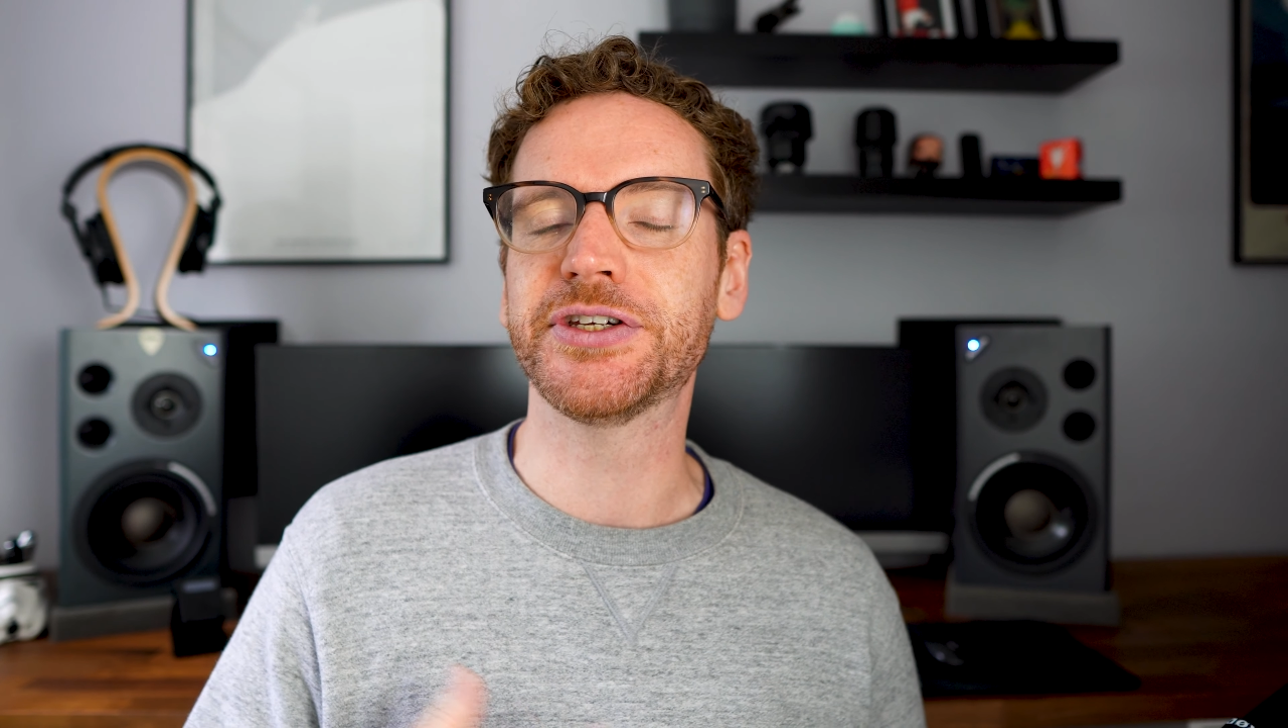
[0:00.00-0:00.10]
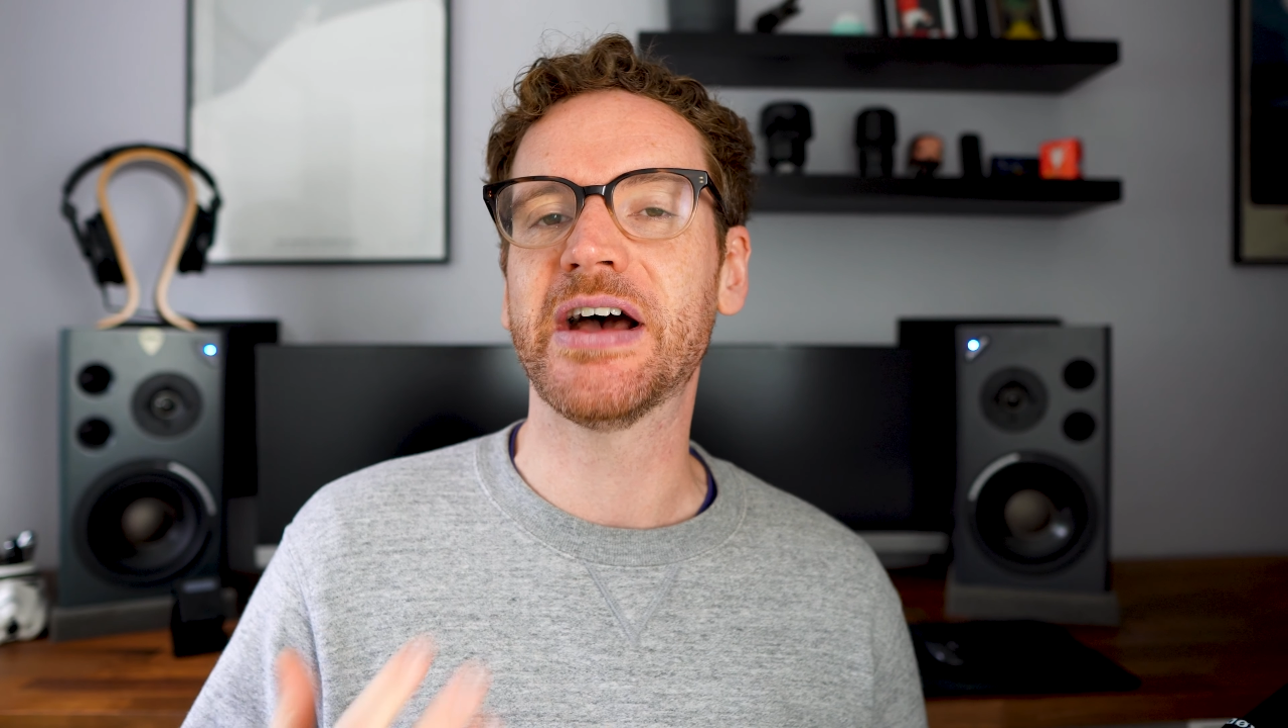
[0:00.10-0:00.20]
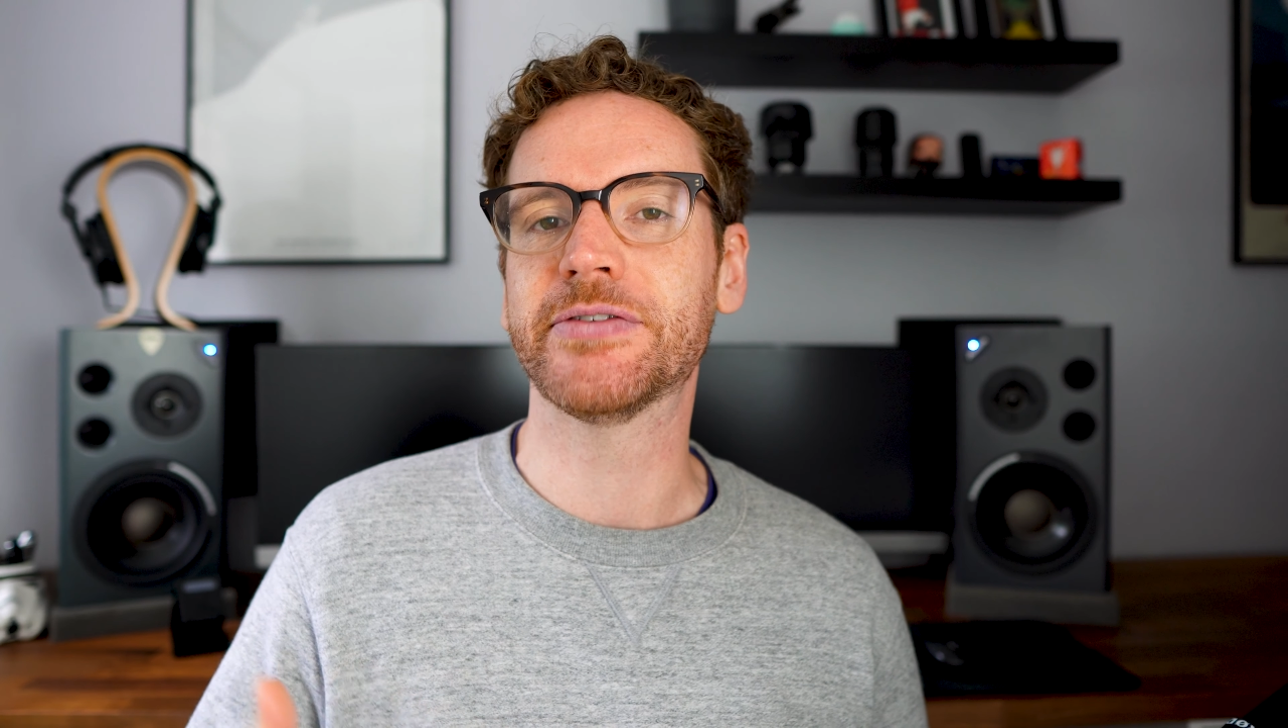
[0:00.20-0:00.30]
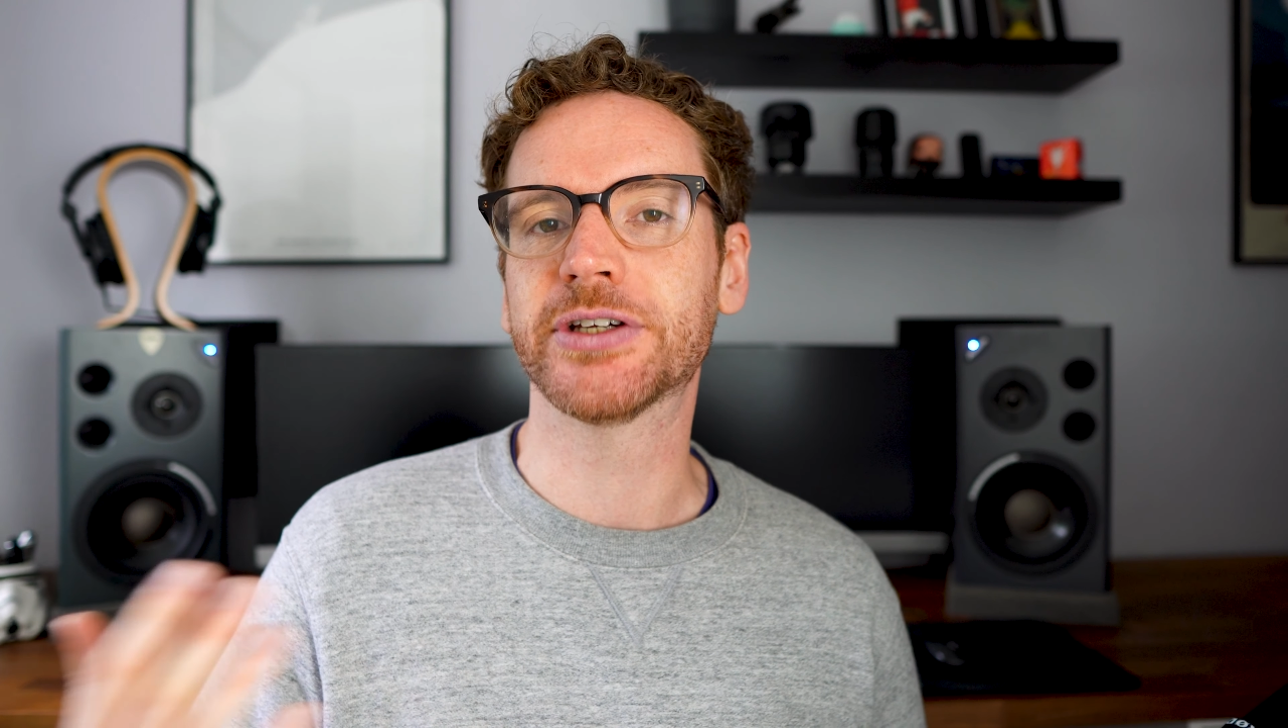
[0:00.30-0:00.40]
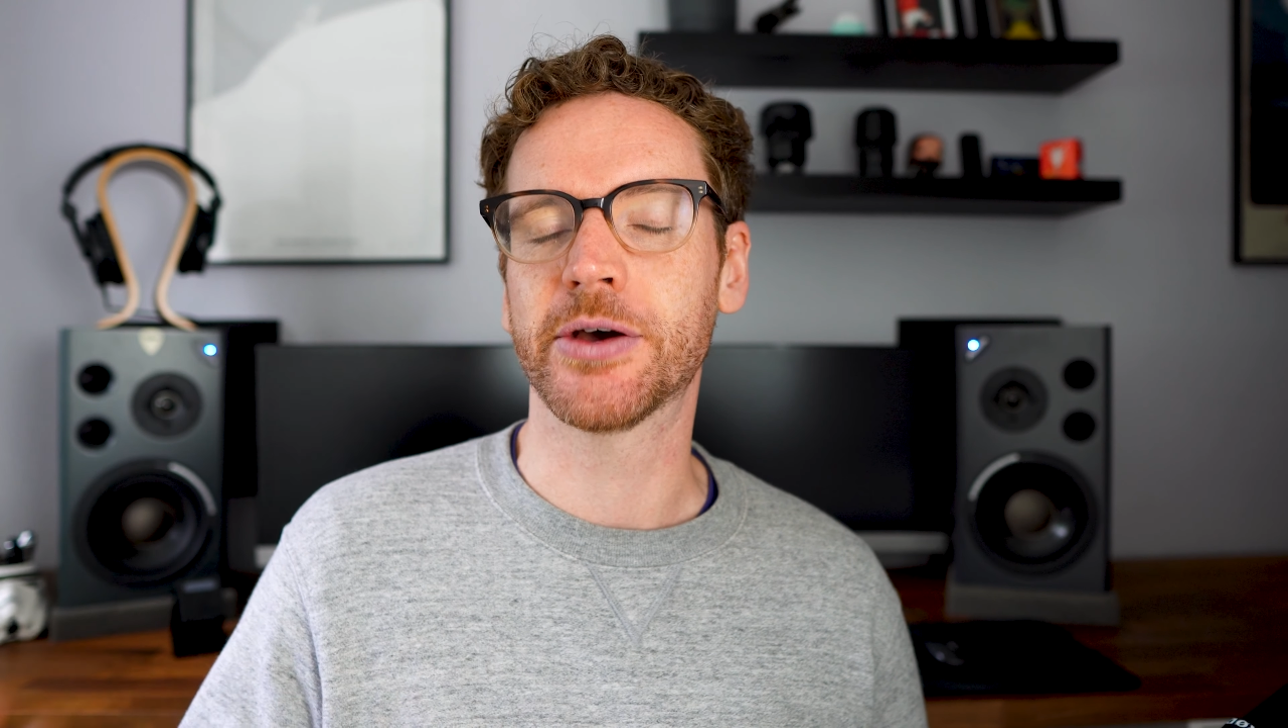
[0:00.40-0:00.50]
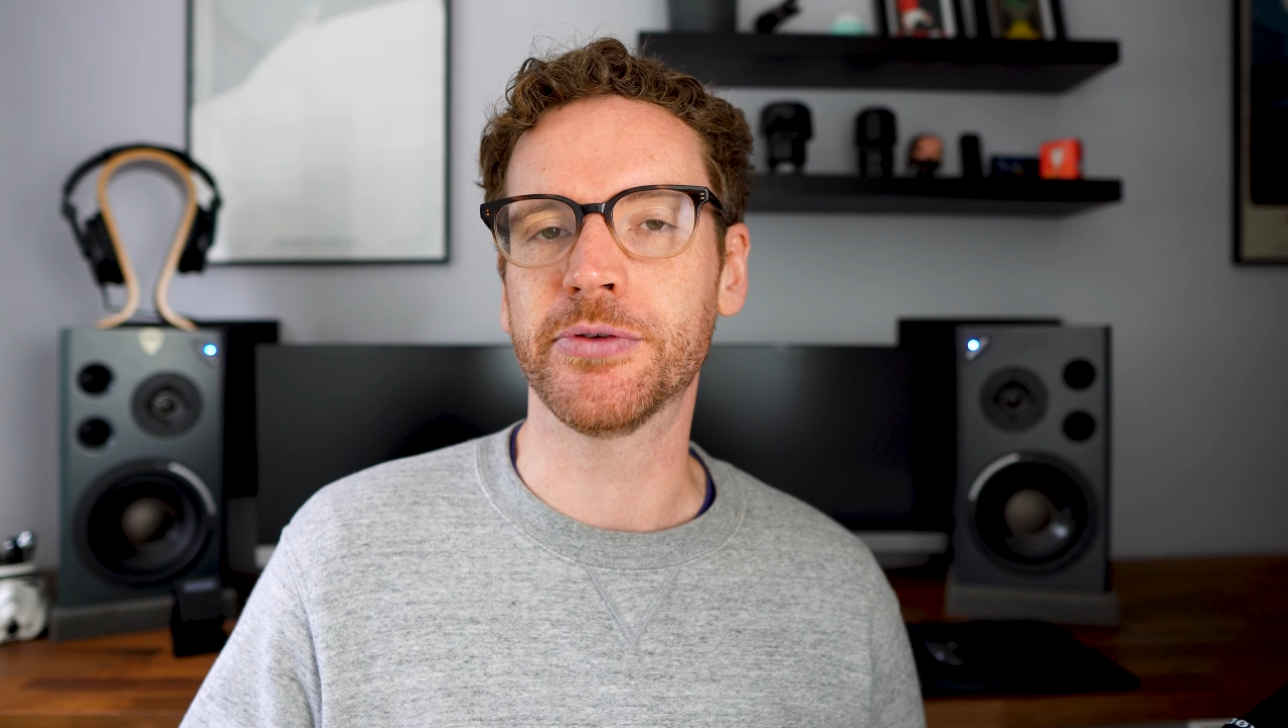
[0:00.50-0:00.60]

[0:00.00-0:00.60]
you having to go